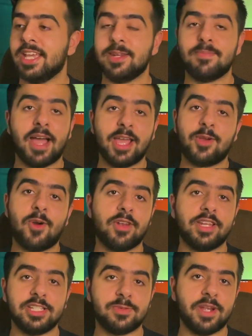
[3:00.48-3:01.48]
in my
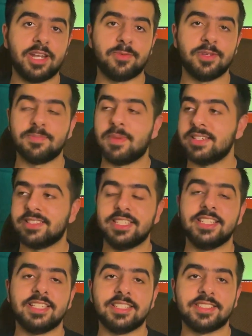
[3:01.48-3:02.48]
college went with my
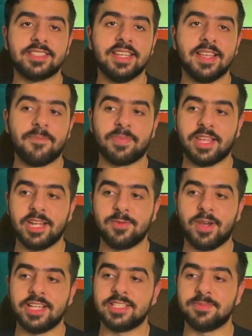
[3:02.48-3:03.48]
seniors
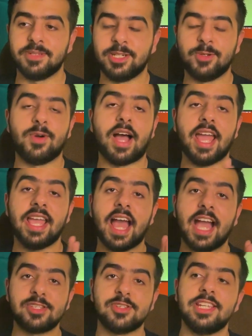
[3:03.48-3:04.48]
advised me. No, I
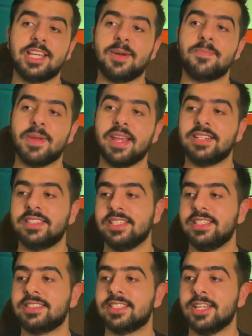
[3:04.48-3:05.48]
actually compared
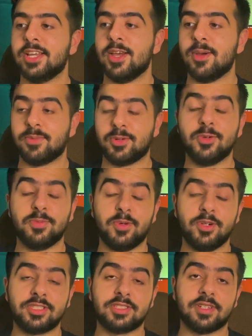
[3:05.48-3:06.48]
these two
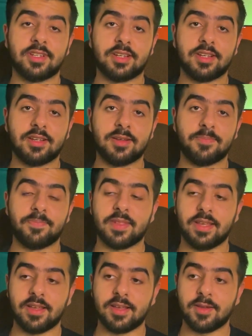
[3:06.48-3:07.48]
books
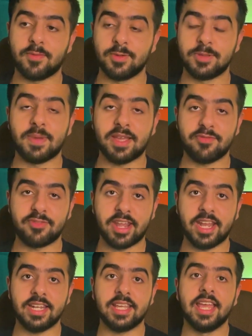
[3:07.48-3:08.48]
with my
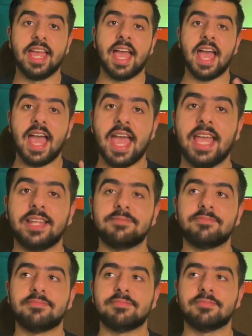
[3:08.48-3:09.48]
friend,
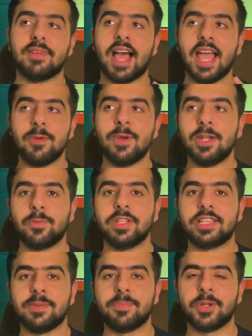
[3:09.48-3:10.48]
and I went
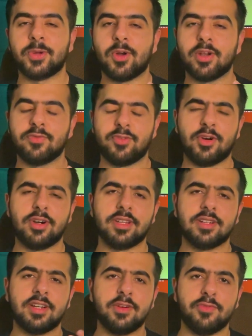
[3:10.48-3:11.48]
with Lippincott for
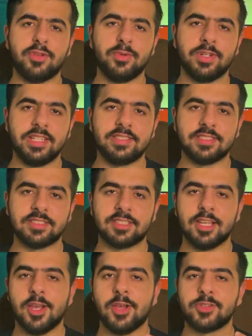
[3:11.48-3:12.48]
a few reasons.
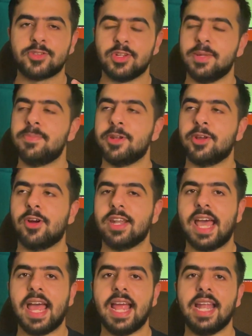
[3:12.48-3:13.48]
So Lippincott
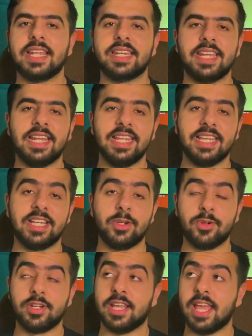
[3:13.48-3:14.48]
had really
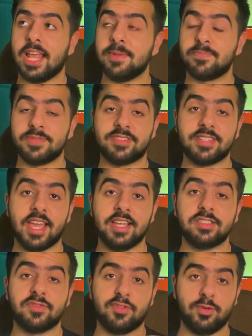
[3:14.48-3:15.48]
good and
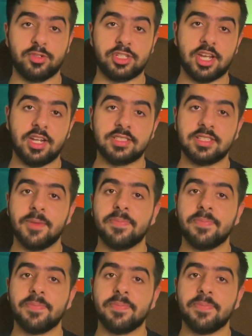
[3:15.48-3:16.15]
precise flowcharts,